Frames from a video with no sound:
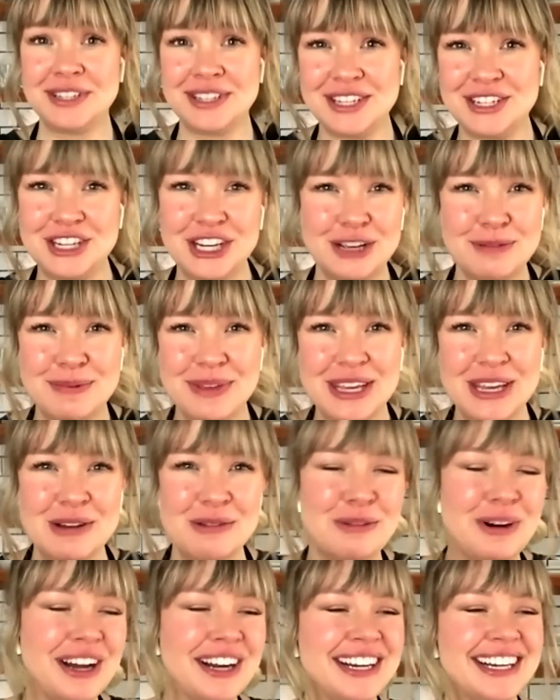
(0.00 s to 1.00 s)
is the chickpea
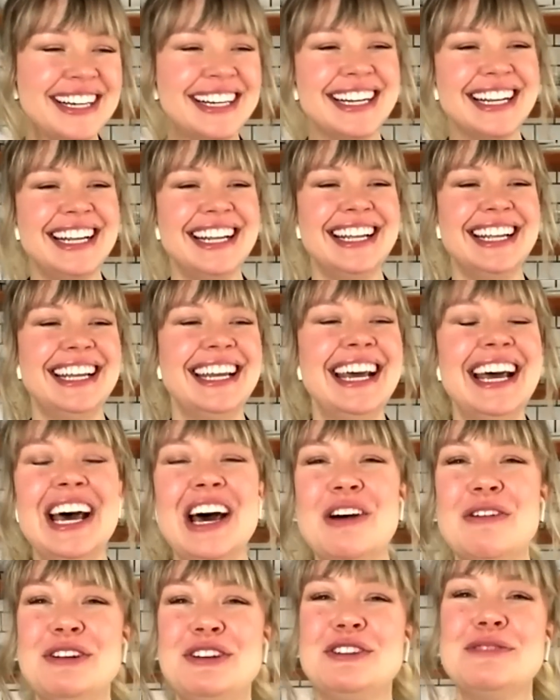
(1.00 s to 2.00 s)
water,
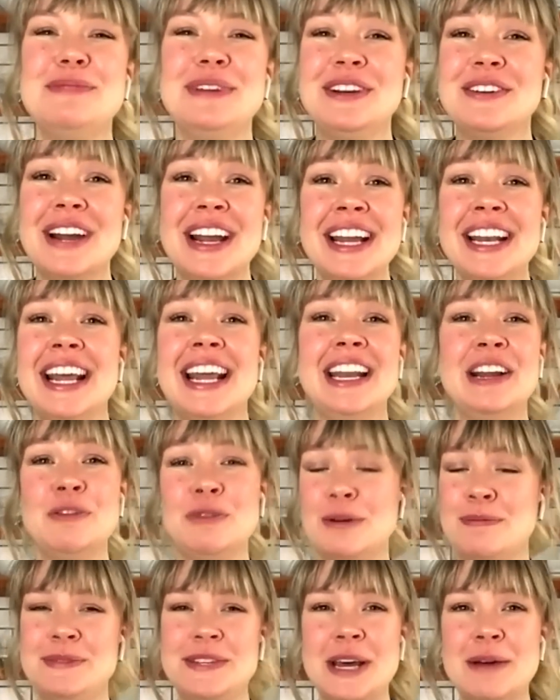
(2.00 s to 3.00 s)
which would be great. And it
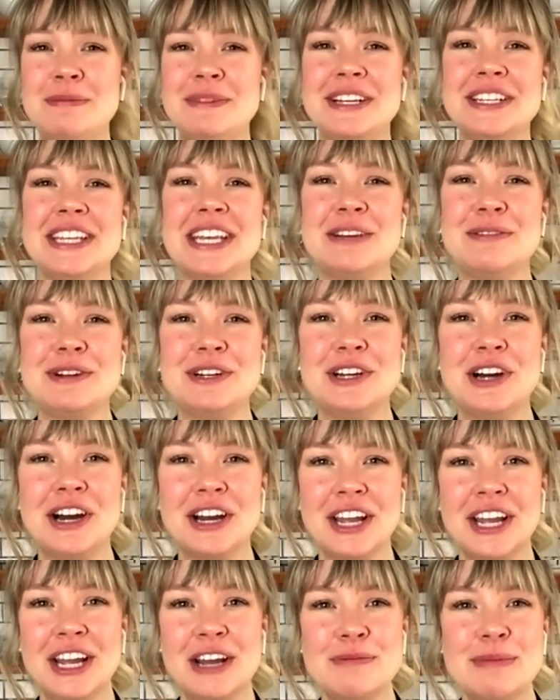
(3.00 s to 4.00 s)
whips up just like we're
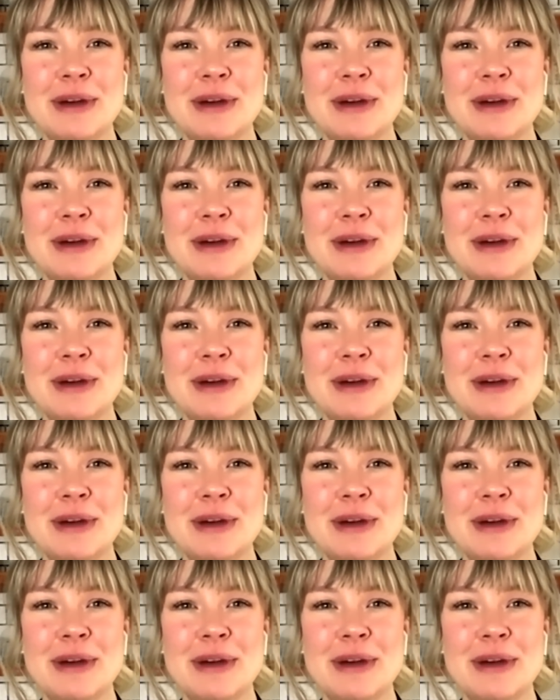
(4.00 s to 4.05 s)
talking